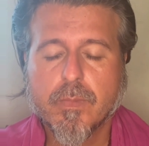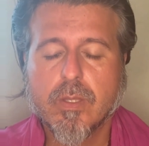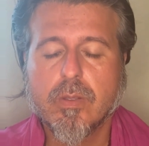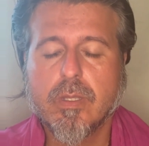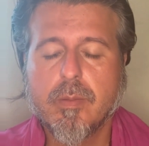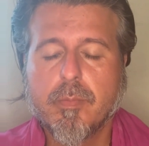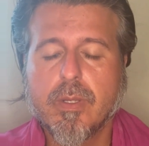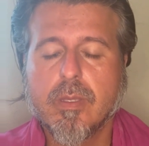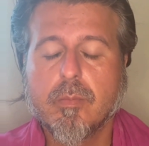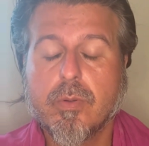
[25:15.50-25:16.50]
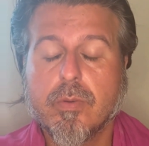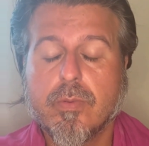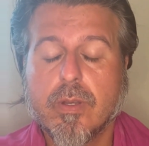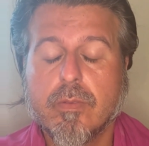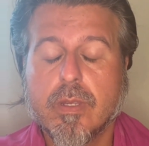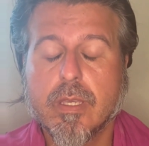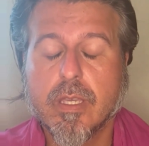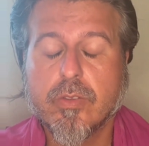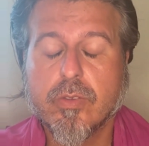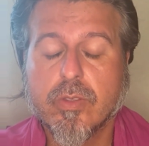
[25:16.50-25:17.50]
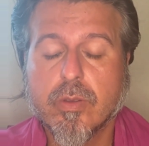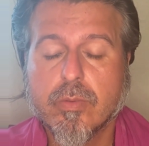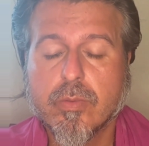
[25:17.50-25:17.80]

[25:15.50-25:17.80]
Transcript: You deeply, profoundly hate yourself.